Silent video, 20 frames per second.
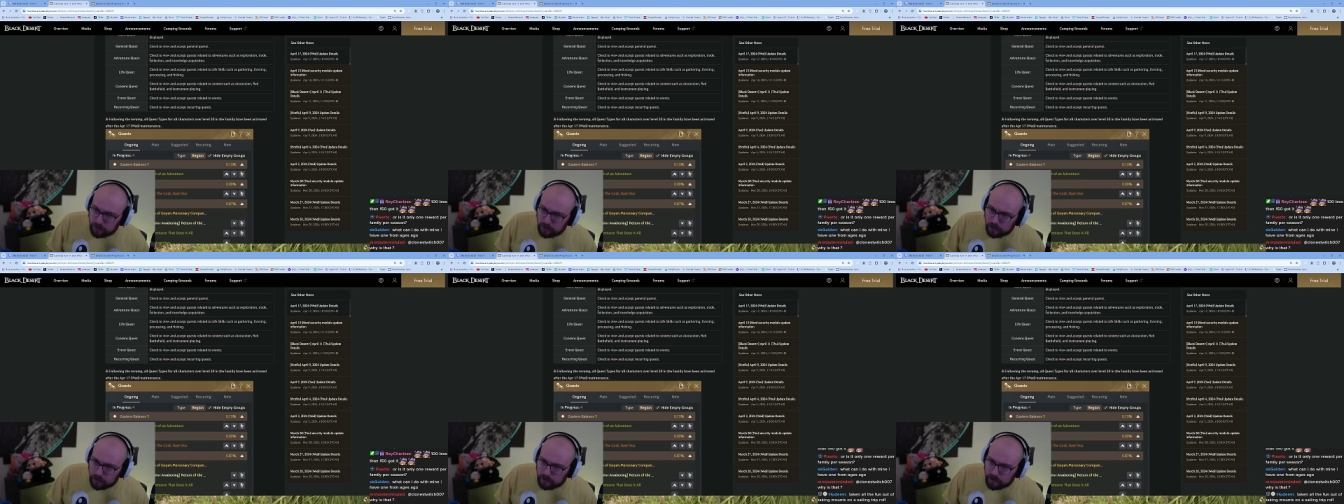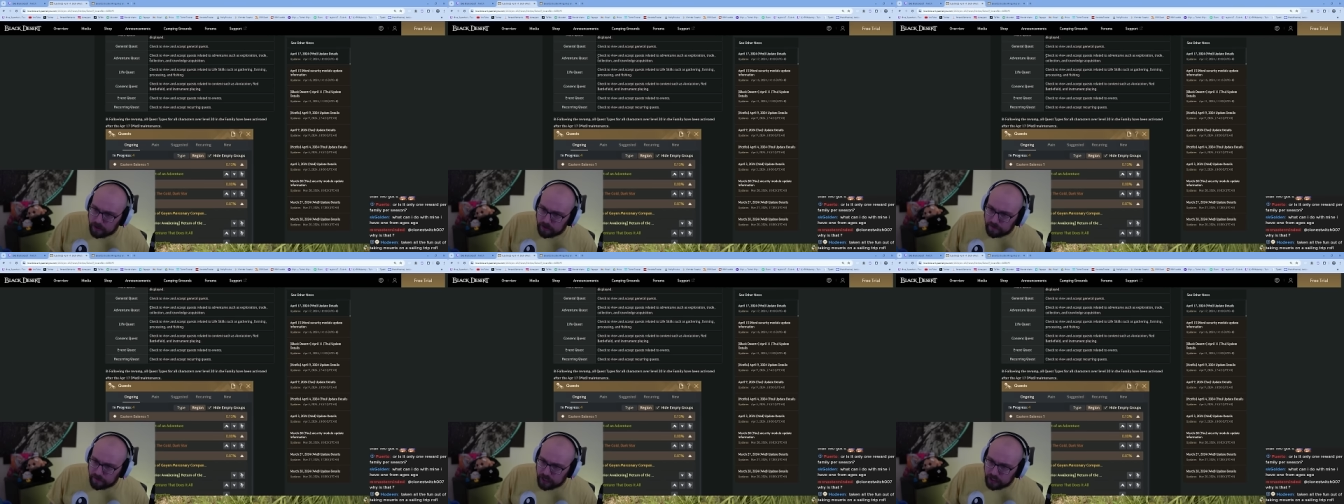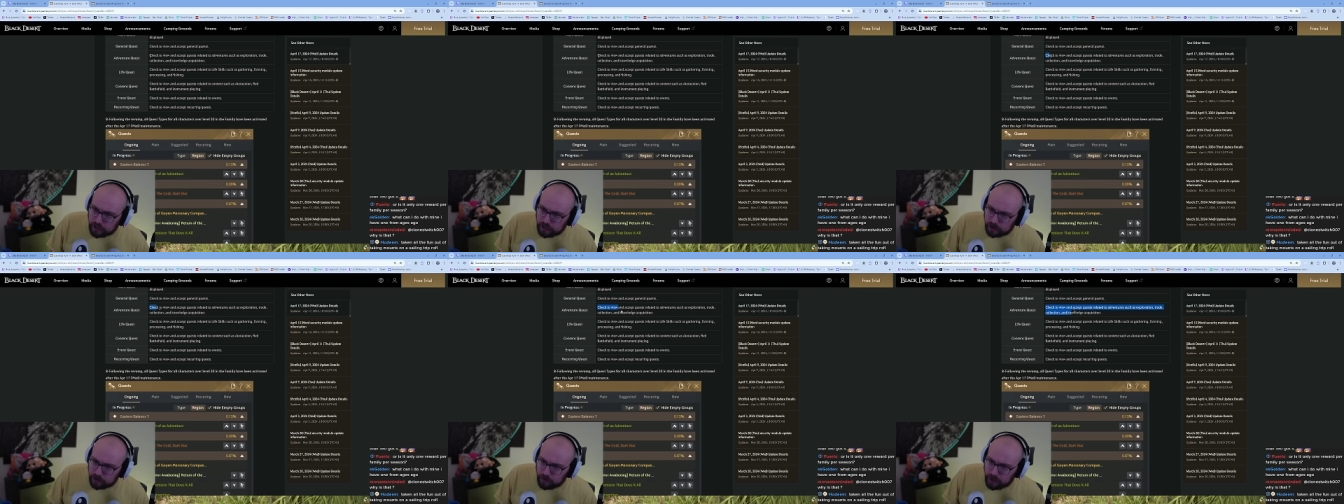
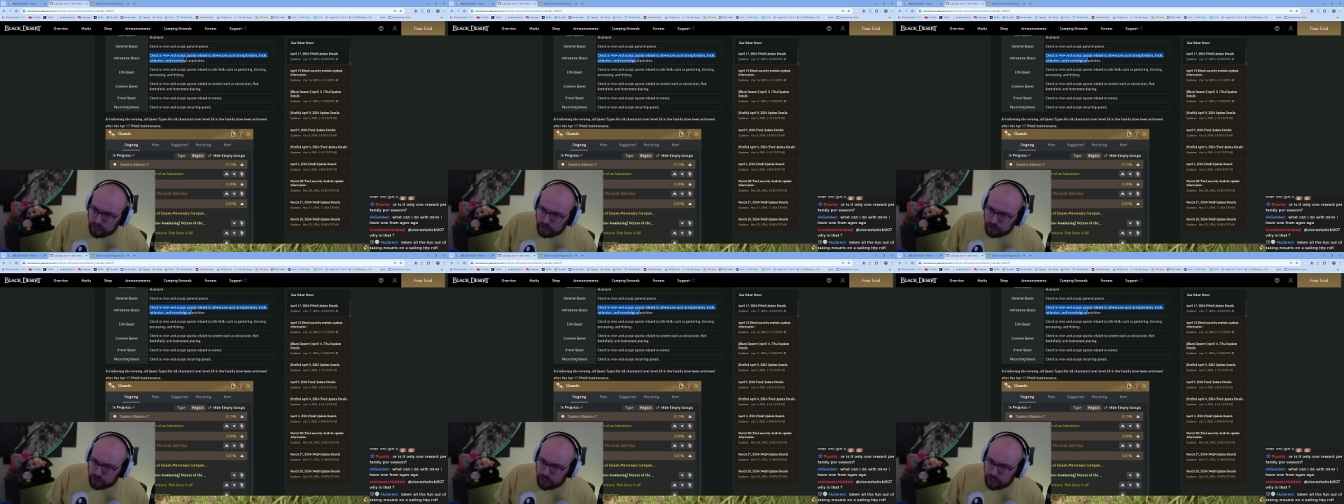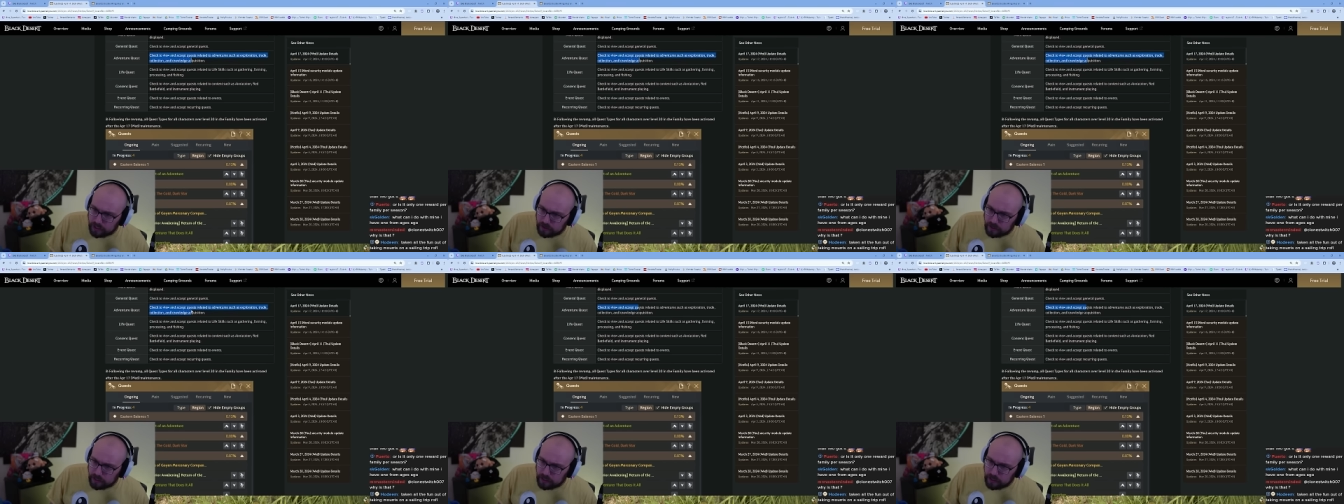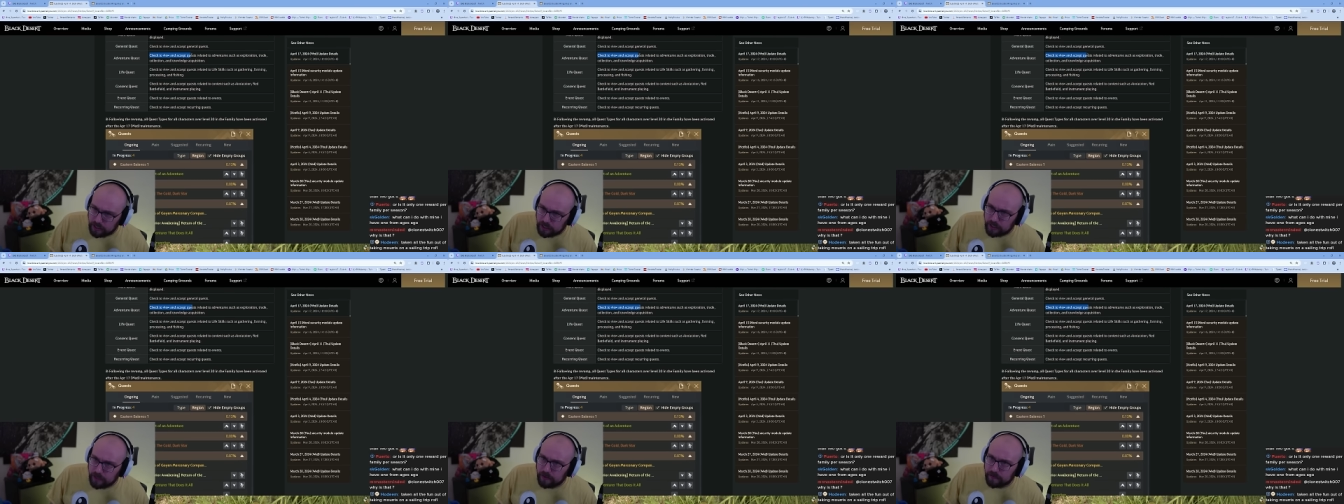Adventure quests, check
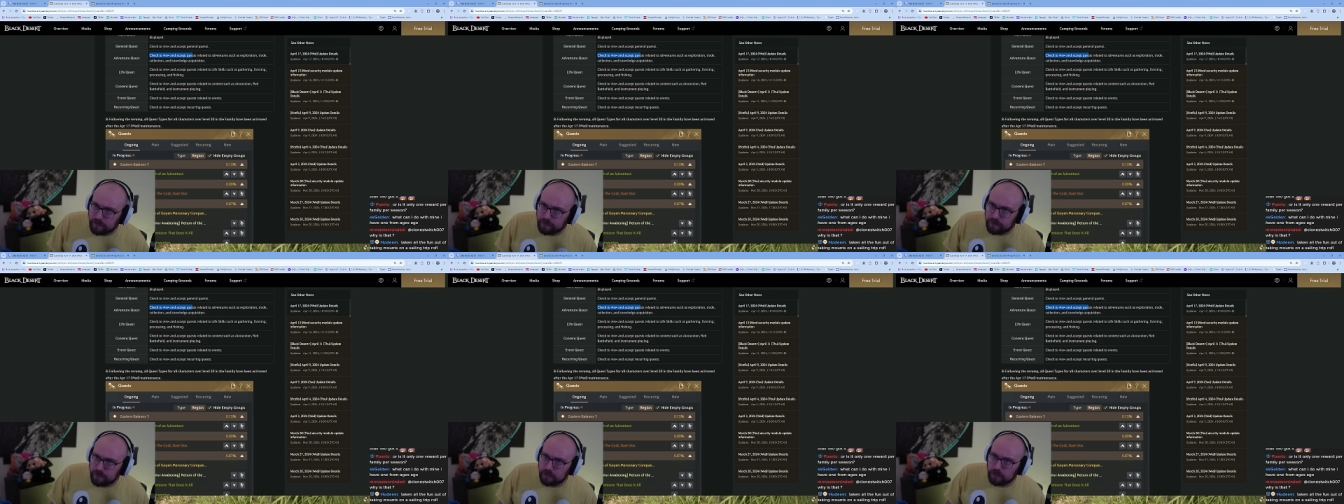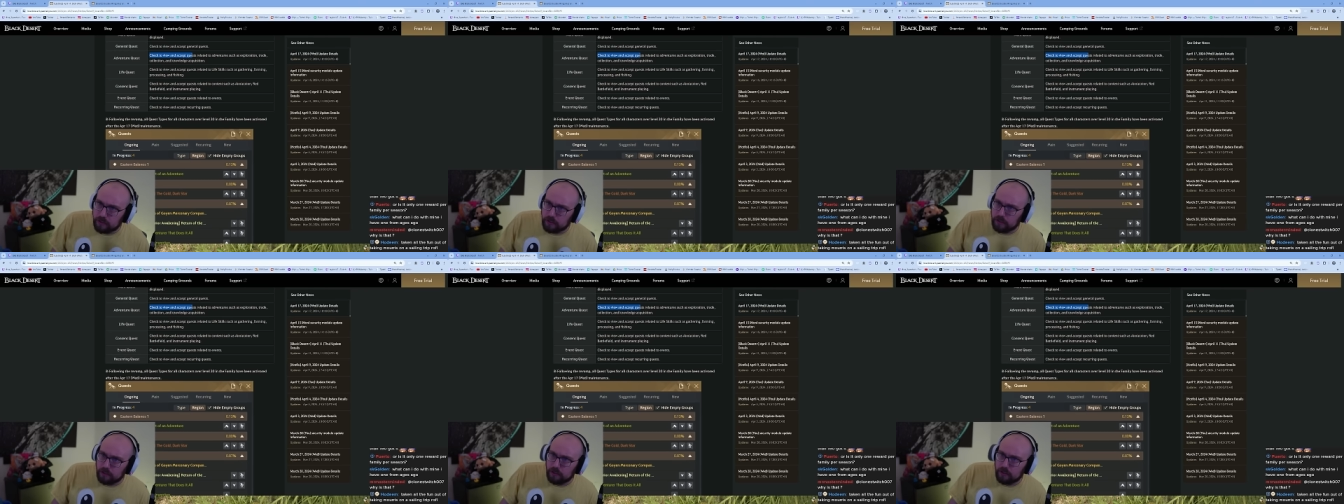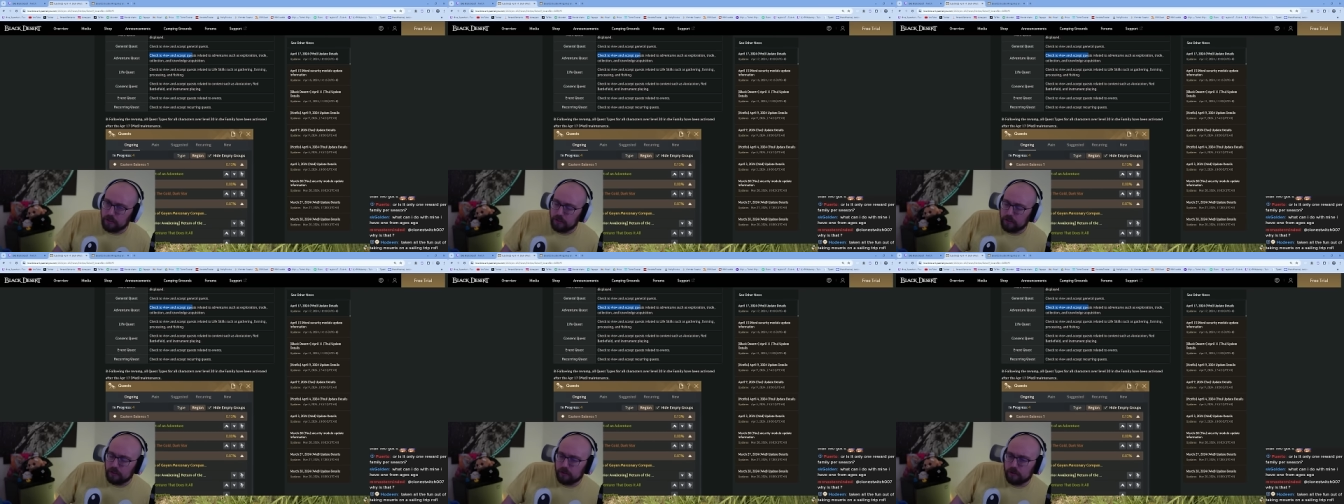the... Uh,
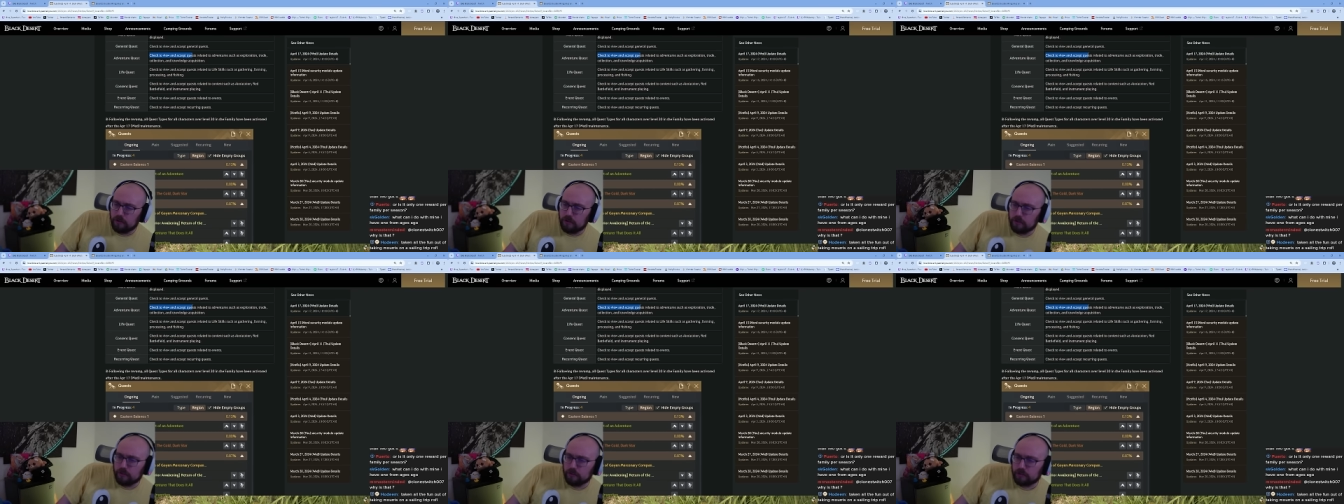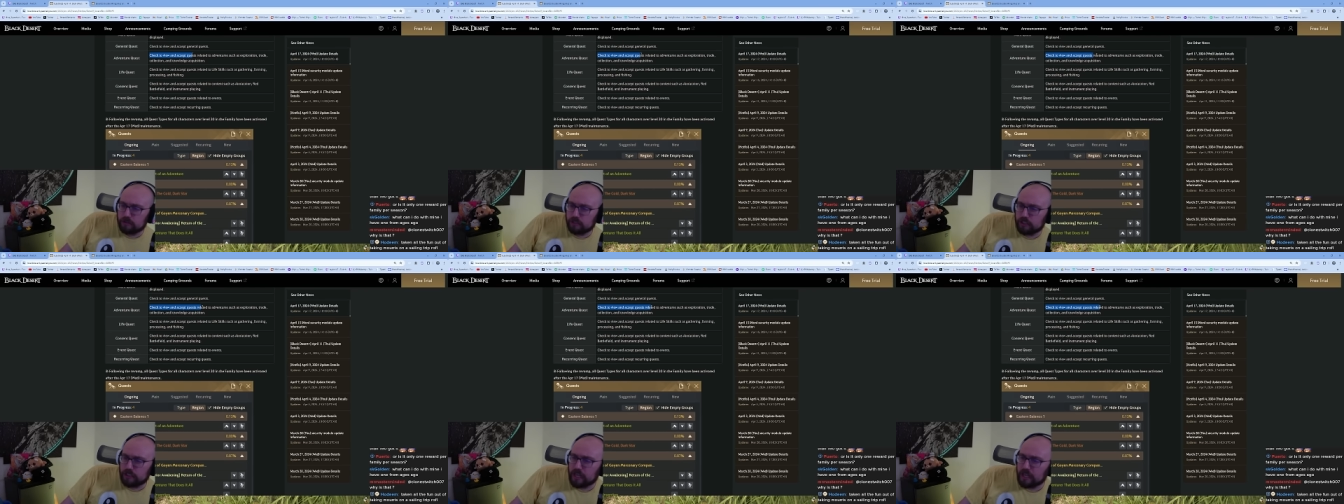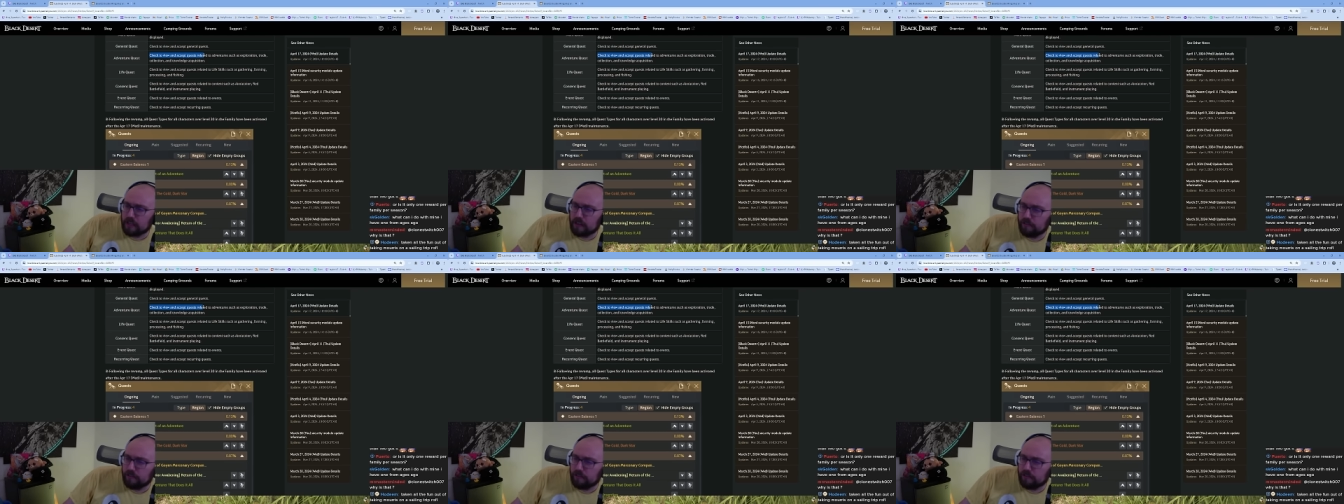check